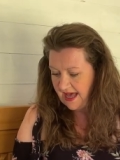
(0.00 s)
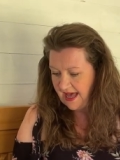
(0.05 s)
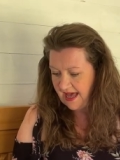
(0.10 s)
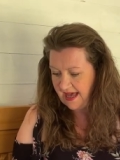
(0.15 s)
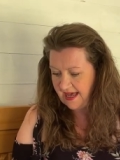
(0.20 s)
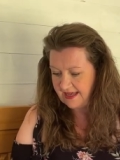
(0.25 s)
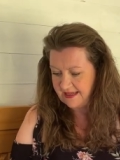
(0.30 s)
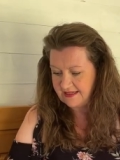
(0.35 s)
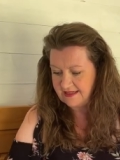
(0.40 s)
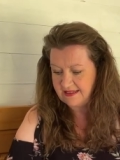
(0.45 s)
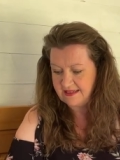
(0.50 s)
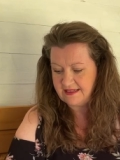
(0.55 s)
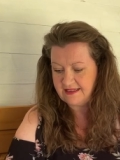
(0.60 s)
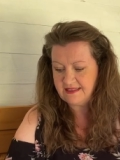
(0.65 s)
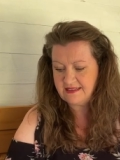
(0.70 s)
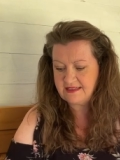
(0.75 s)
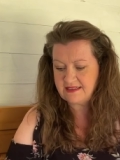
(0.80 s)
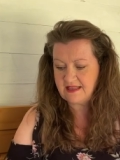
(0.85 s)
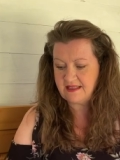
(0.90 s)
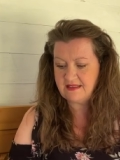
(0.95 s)

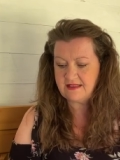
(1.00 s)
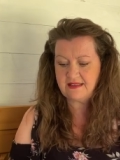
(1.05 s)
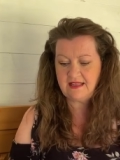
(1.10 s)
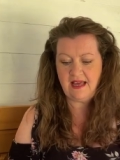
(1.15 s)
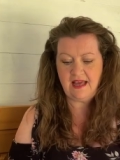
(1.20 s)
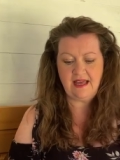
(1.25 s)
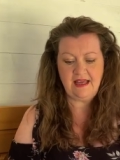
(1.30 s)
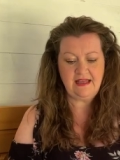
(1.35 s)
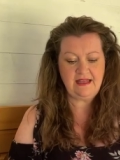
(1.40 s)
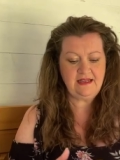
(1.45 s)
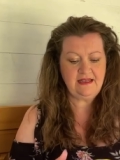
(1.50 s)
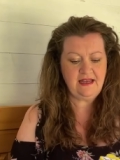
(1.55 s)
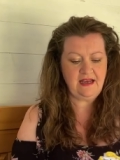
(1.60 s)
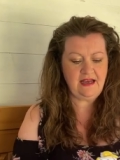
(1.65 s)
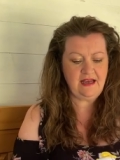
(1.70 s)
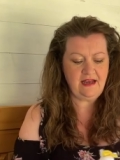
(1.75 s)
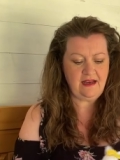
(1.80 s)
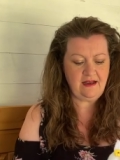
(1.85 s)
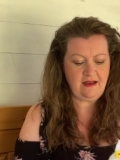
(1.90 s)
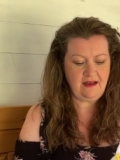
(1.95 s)
And then
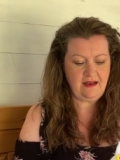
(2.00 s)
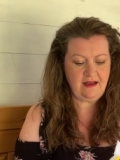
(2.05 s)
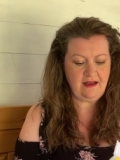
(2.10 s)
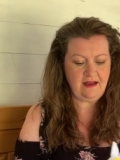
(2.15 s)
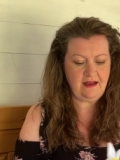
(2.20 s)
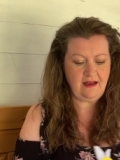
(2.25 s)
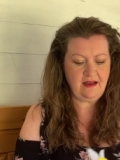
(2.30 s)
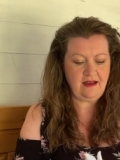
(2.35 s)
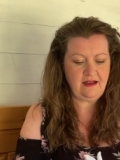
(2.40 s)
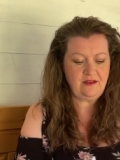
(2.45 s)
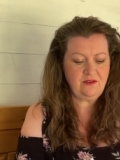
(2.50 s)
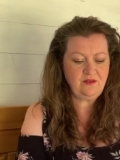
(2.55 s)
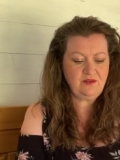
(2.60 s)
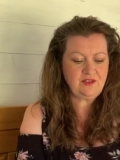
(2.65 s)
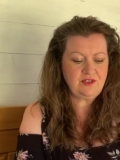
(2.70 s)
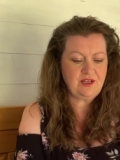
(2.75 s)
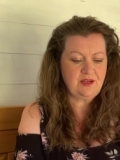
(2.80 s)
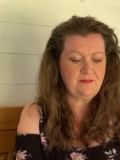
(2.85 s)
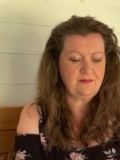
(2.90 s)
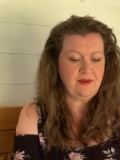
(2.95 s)
I
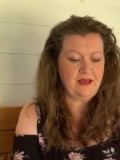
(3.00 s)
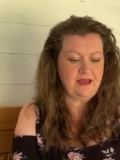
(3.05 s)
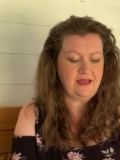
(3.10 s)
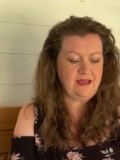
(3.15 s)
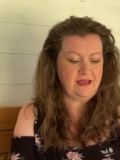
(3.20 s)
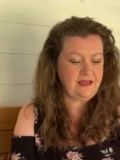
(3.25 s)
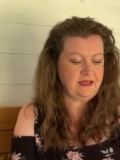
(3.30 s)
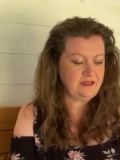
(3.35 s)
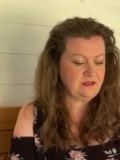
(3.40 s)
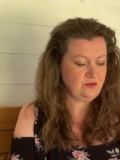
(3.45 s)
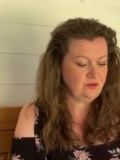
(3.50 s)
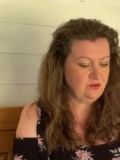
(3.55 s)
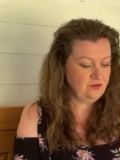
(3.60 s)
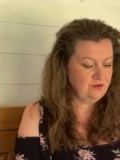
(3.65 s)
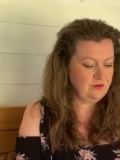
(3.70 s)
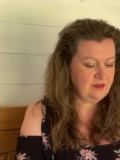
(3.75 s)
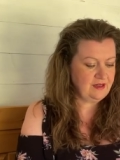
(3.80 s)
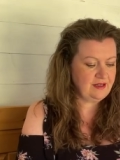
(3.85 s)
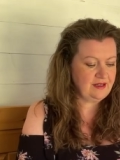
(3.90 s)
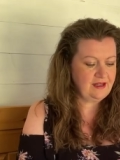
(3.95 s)
also made
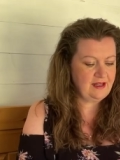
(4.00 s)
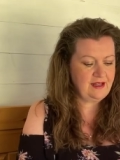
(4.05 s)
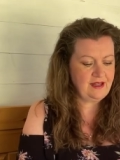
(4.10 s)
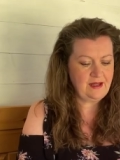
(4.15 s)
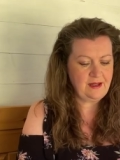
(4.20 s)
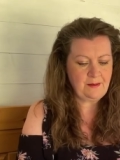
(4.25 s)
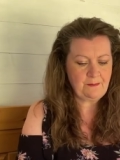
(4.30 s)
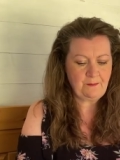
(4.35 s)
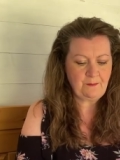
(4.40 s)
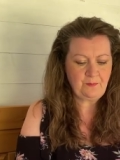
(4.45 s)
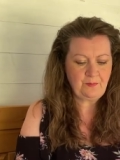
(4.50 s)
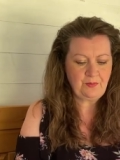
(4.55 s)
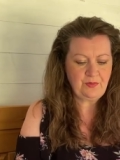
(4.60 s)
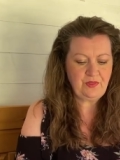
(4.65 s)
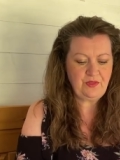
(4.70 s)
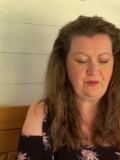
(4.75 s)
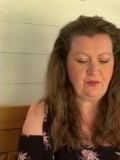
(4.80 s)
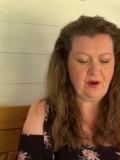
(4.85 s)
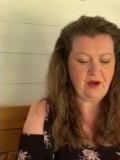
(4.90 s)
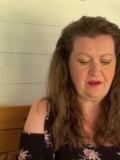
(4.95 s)
ooh,
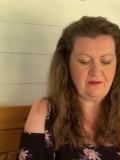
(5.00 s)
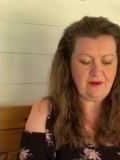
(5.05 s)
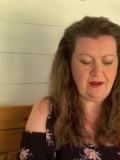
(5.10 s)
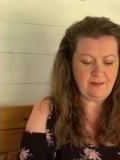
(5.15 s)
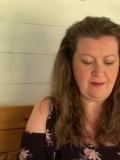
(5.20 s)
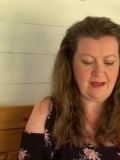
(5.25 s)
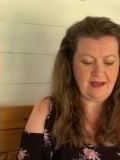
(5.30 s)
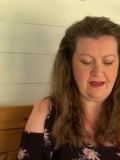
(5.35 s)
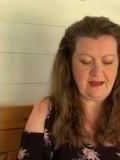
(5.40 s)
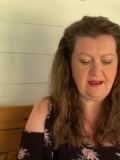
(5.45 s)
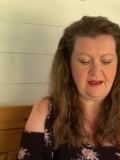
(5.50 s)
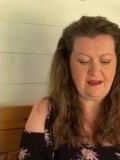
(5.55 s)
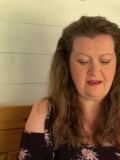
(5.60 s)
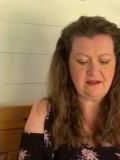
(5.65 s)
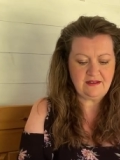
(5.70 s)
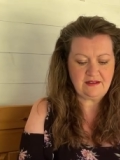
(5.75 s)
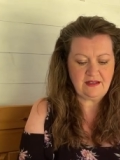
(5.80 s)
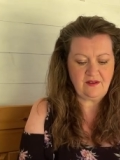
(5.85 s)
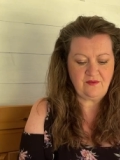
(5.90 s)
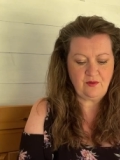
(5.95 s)
the White Rabbit
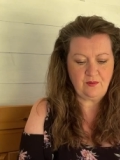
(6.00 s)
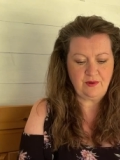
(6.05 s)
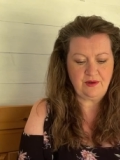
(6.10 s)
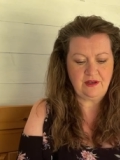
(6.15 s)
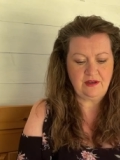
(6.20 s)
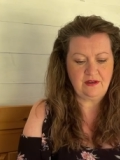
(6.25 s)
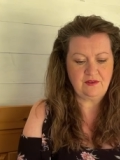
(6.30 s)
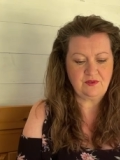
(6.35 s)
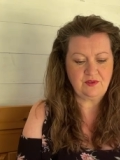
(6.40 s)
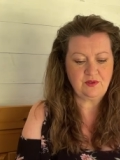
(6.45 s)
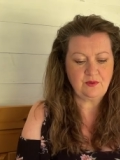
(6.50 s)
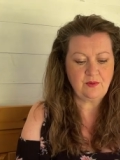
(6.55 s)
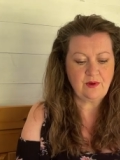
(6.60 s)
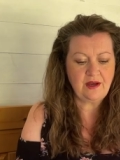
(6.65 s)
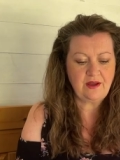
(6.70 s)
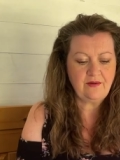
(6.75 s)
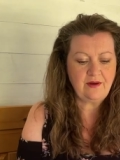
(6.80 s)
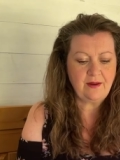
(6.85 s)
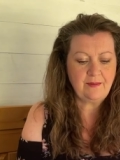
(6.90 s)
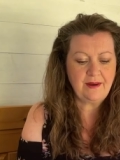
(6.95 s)
because everybody loves the
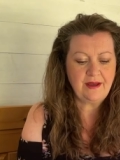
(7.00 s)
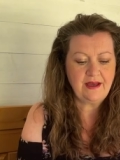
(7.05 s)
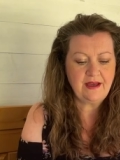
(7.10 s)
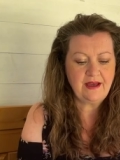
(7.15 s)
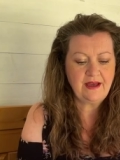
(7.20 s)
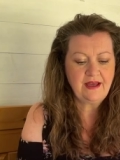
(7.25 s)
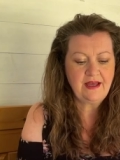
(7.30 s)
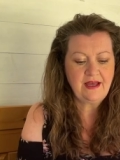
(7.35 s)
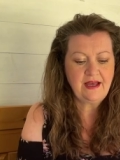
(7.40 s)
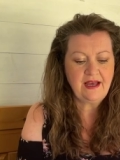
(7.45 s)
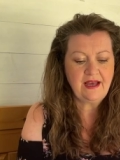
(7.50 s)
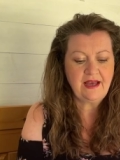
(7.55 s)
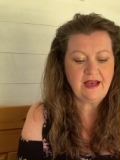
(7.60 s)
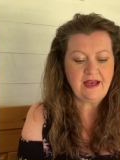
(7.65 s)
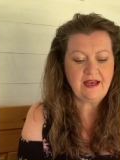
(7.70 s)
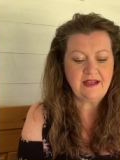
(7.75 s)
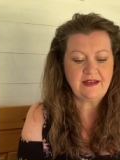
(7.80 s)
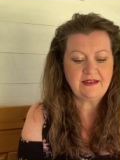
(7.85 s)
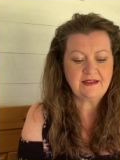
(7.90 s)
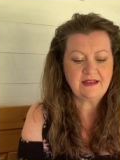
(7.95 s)
White Rabbit.
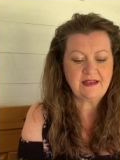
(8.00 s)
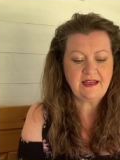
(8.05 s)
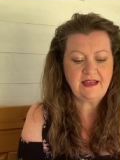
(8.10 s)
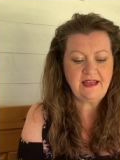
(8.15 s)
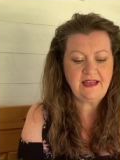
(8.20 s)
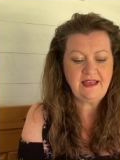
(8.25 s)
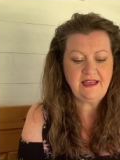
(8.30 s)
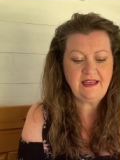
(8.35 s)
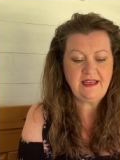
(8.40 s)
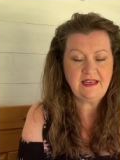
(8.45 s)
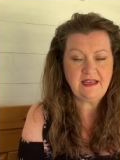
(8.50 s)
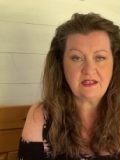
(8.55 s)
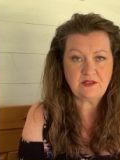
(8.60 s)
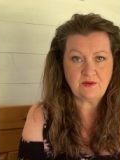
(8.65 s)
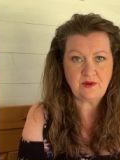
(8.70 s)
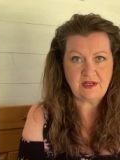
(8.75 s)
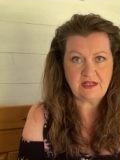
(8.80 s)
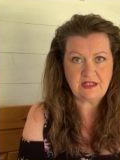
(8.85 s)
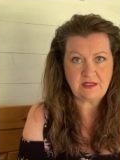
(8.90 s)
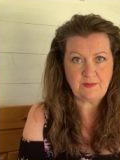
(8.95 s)
And he is
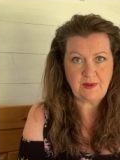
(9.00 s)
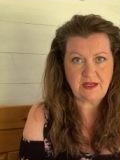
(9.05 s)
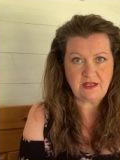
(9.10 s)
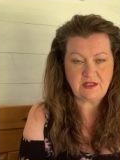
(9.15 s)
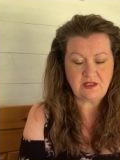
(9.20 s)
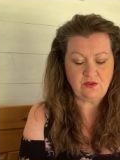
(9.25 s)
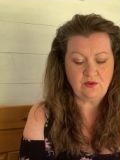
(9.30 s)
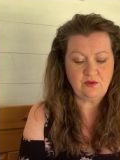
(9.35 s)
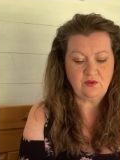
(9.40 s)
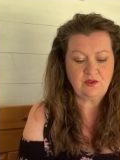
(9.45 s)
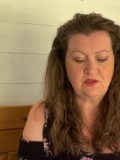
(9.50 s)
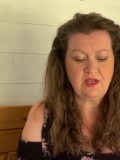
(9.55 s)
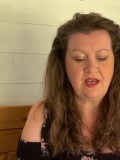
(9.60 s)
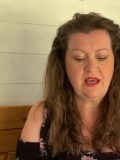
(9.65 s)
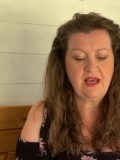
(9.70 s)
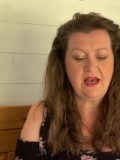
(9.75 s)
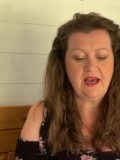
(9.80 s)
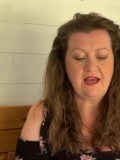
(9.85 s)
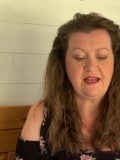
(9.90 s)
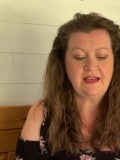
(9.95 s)
wearing spectacles
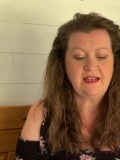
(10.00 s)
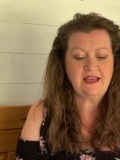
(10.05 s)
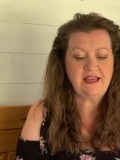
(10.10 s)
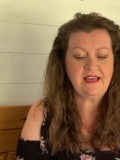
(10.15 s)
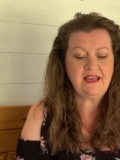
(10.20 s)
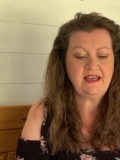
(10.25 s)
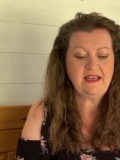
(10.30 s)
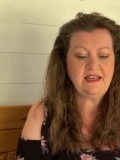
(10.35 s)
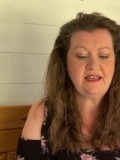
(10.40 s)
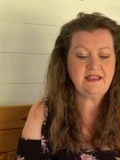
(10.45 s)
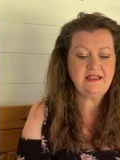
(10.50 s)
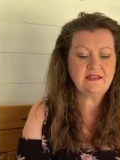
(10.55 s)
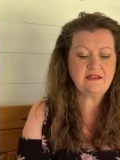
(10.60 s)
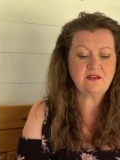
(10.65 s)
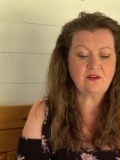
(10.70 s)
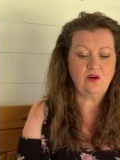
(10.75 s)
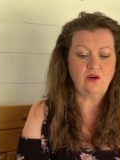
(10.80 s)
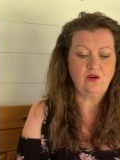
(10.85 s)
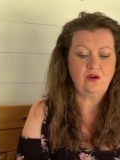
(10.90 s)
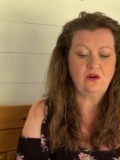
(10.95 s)
and he's
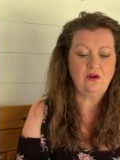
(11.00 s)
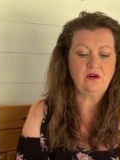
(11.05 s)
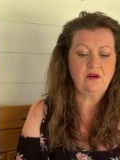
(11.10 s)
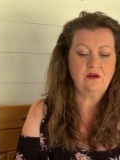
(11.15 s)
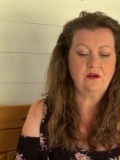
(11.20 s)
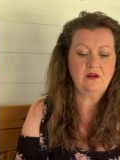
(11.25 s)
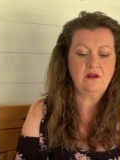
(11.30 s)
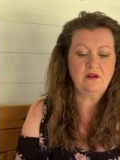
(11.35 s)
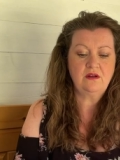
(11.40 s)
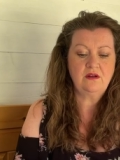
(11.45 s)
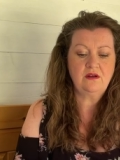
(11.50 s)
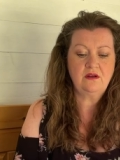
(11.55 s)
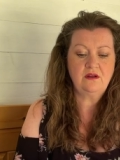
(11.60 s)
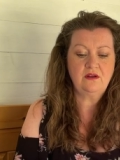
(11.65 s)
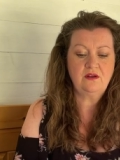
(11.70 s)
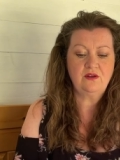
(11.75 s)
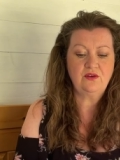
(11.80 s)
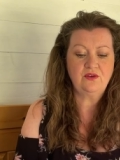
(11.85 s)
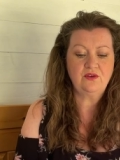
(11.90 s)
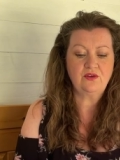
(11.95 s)
got,
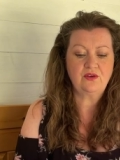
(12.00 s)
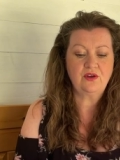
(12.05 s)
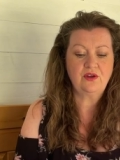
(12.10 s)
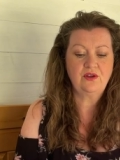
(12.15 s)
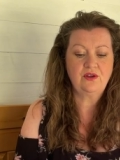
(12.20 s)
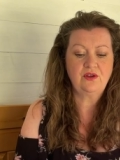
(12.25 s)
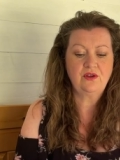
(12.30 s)
look,